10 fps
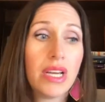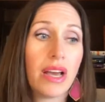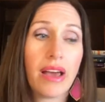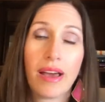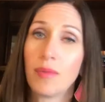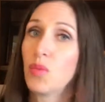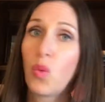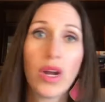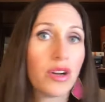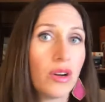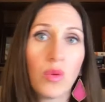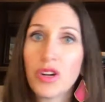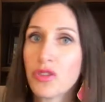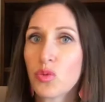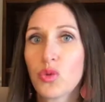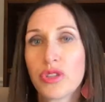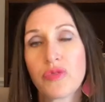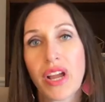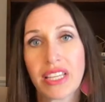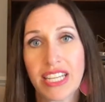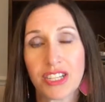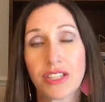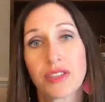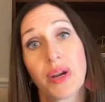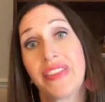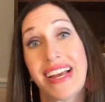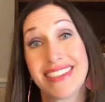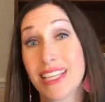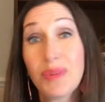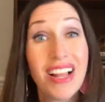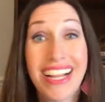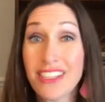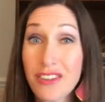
What are the rules and regulations around that? Some clients